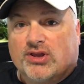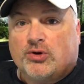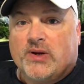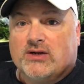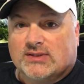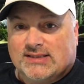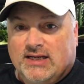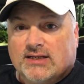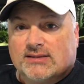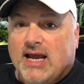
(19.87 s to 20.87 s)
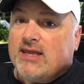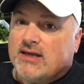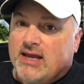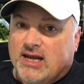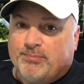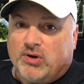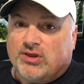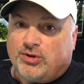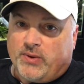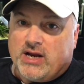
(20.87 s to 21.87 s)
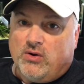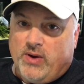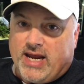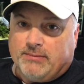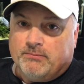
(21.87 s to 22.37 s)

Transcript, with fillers: 306 and the Inkbird 308.